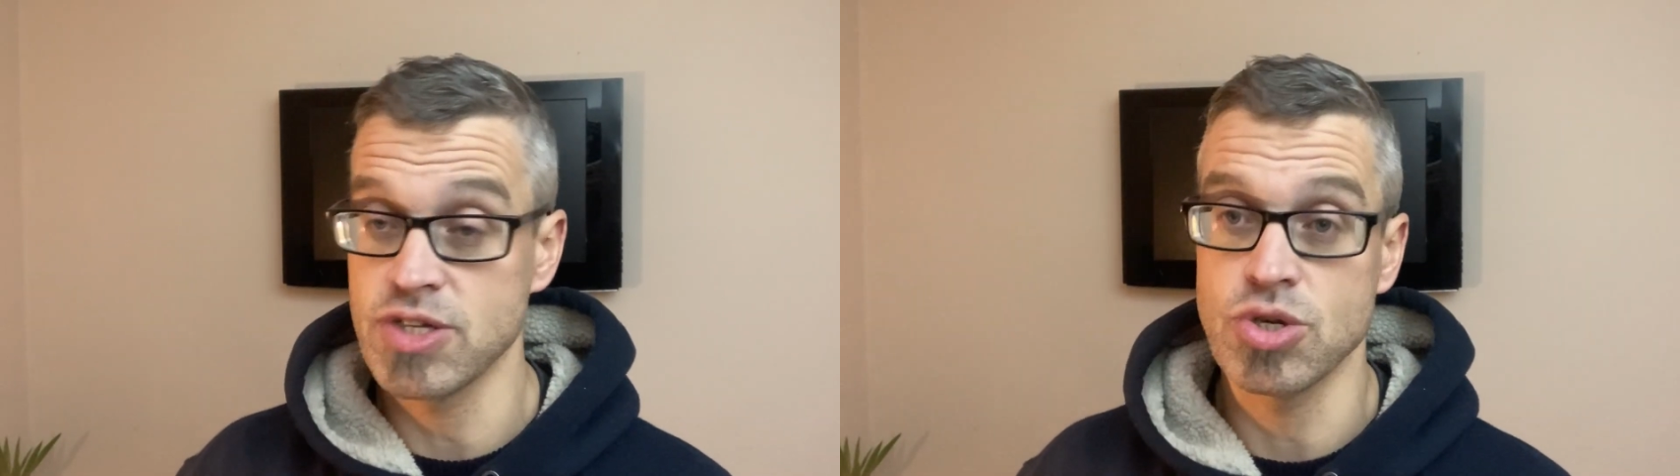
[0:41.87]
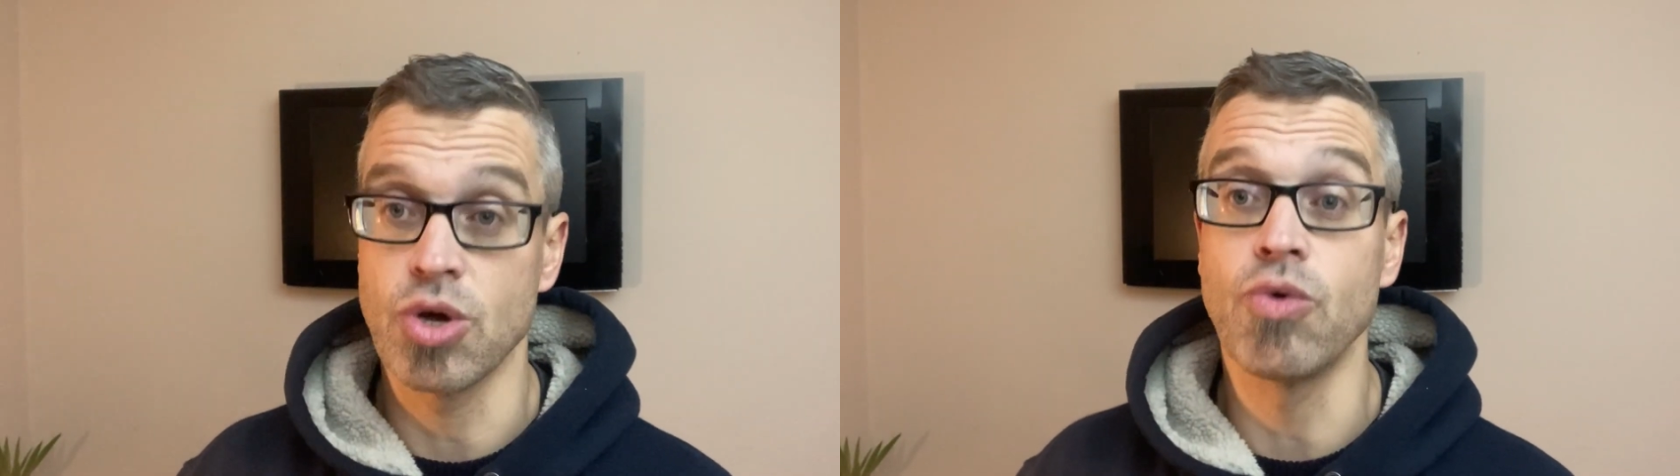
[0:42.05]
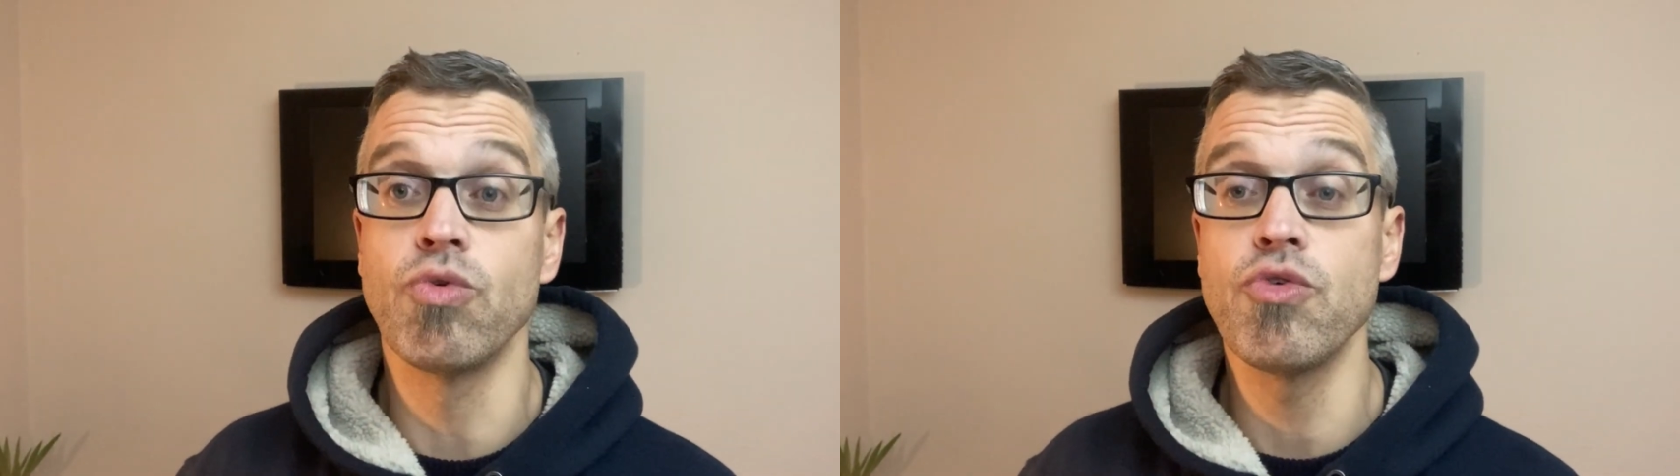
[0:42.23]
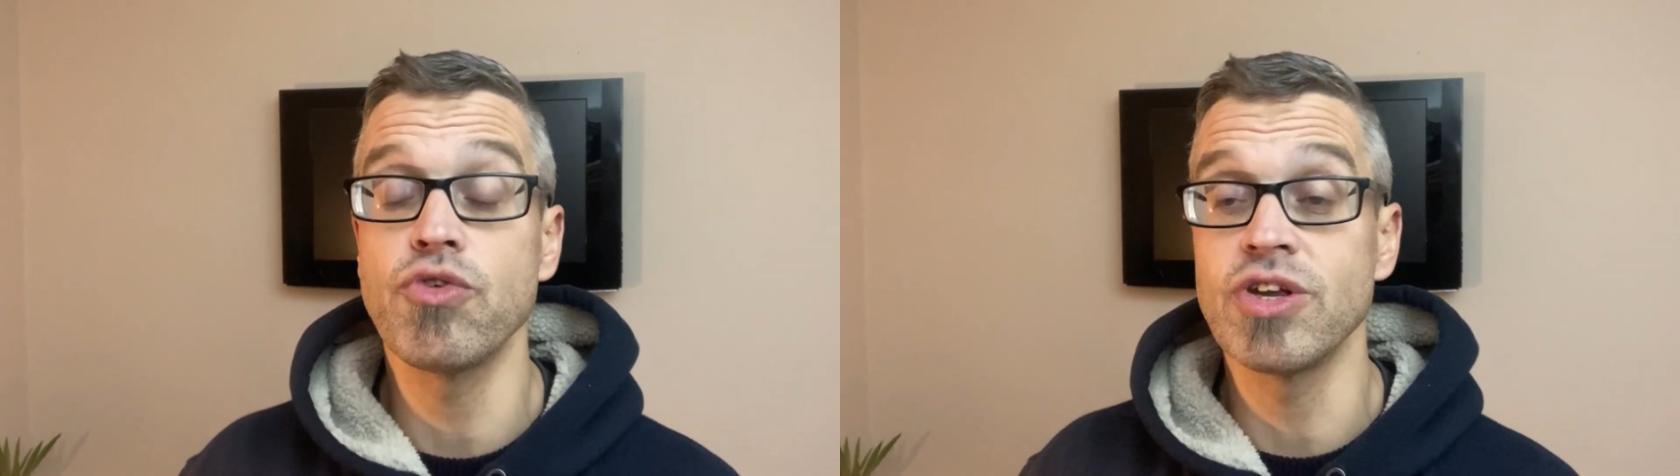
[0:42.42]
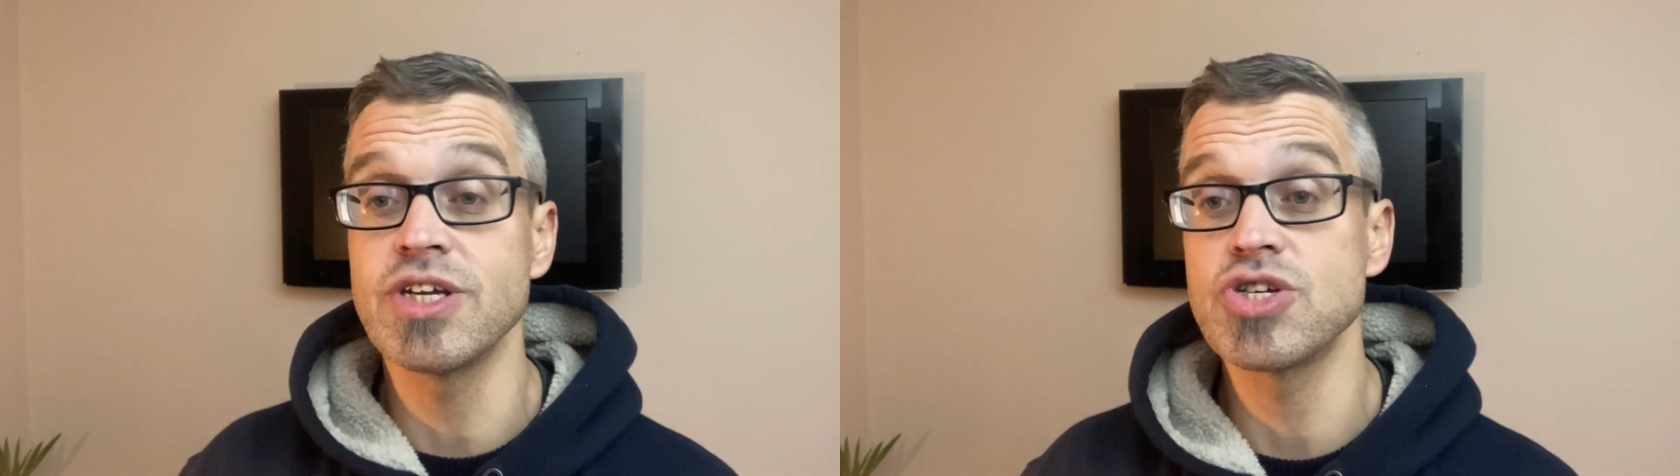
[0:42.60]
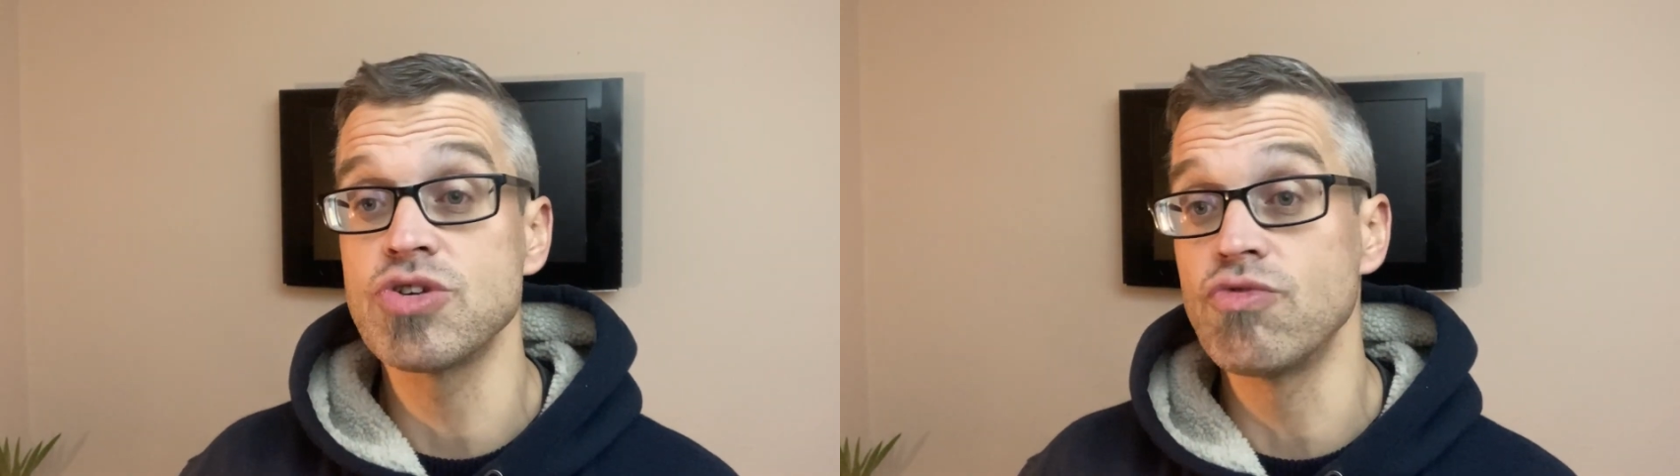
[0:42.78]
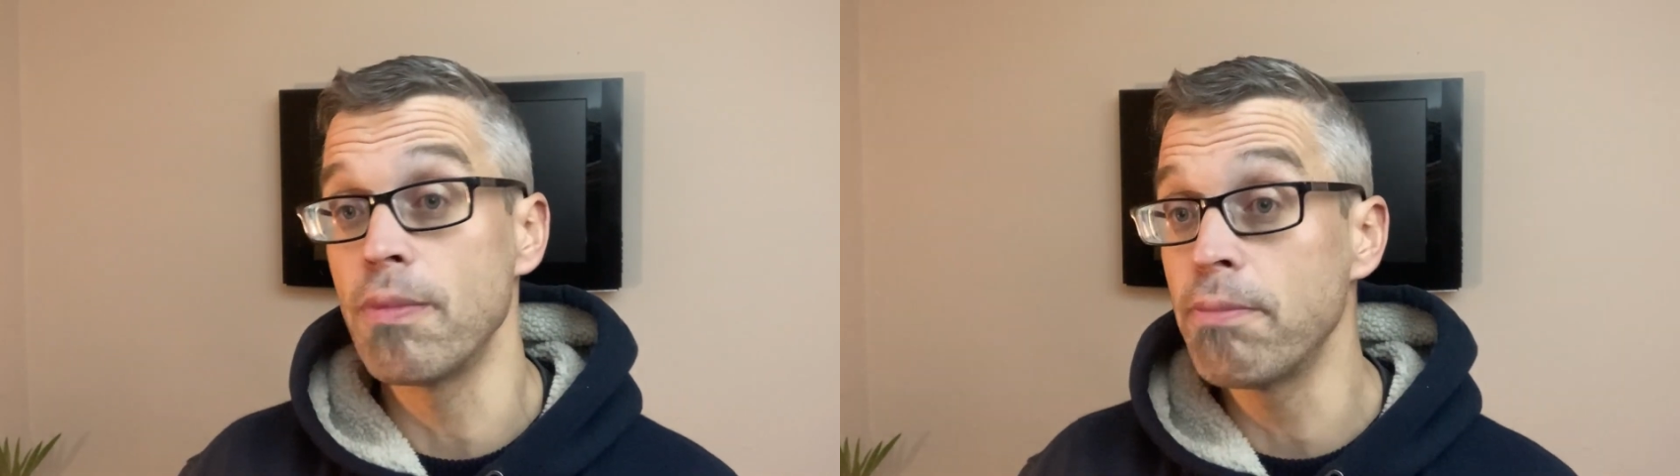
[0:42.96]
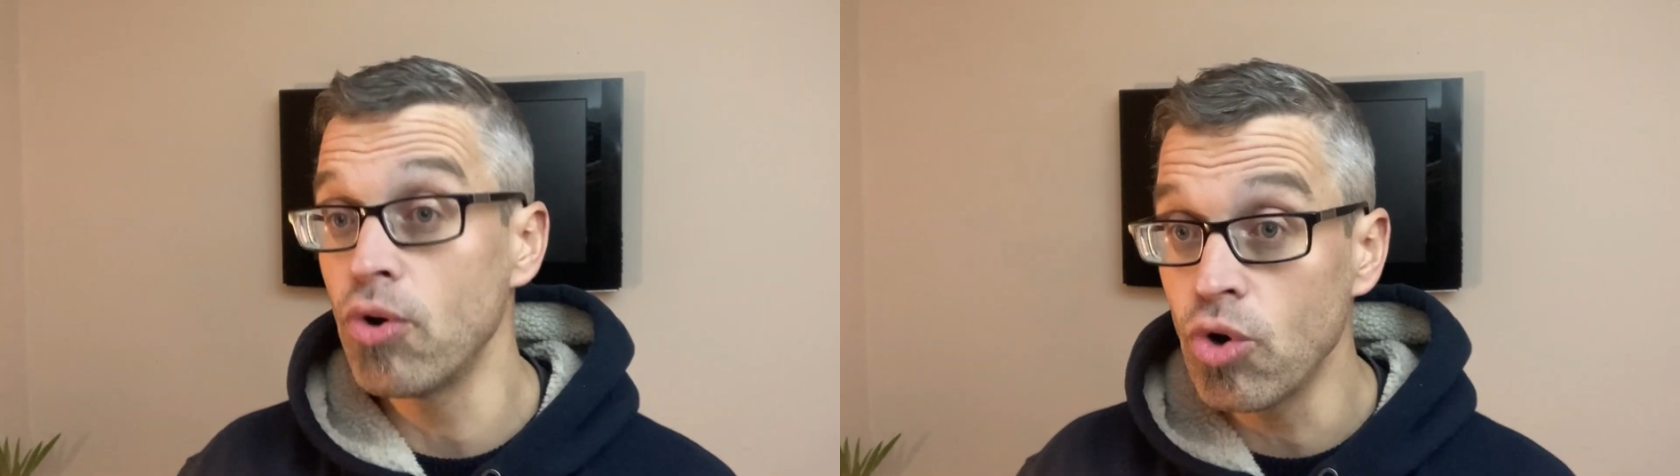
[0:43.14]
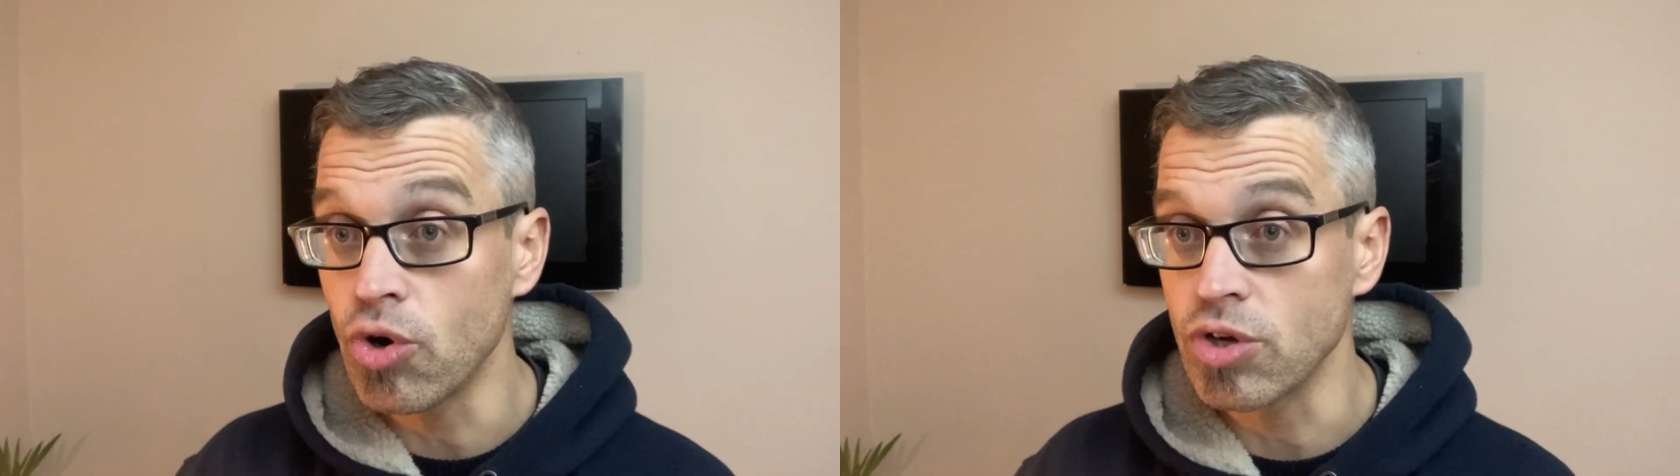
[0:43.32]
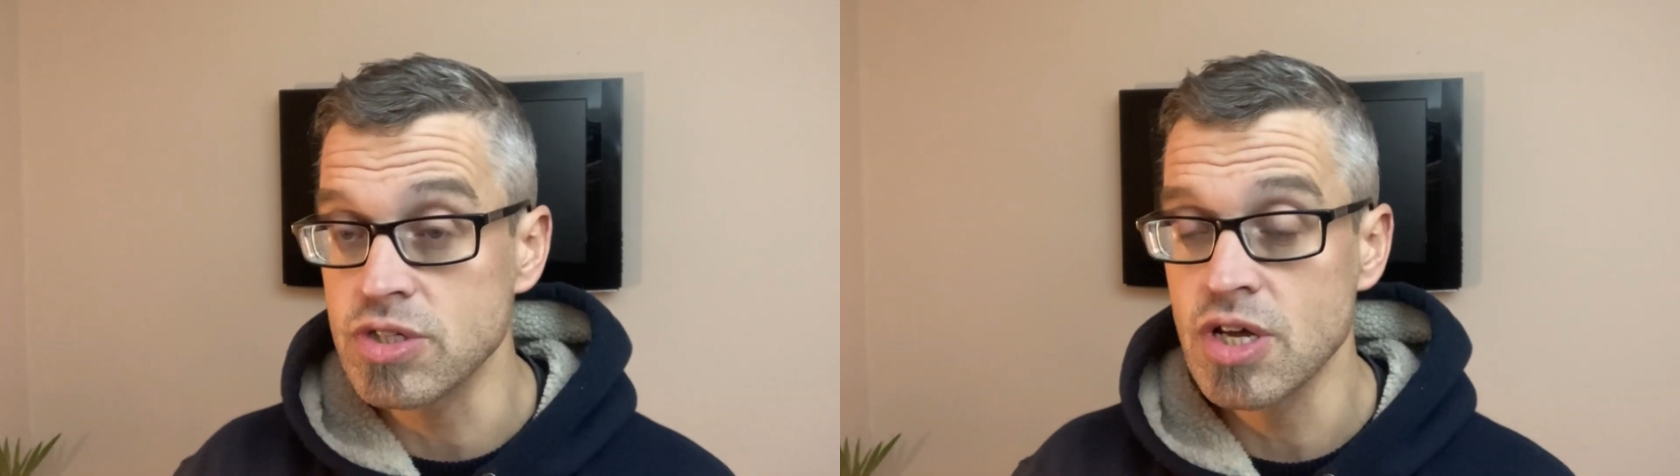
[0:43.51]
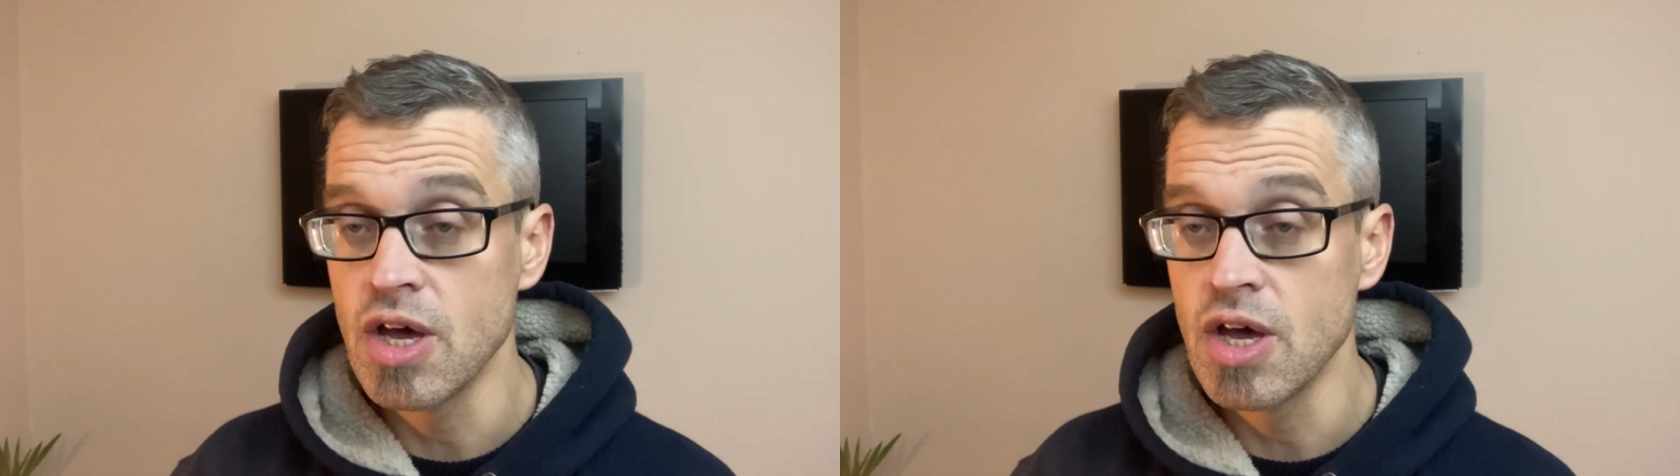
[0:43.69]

so a roof condition report.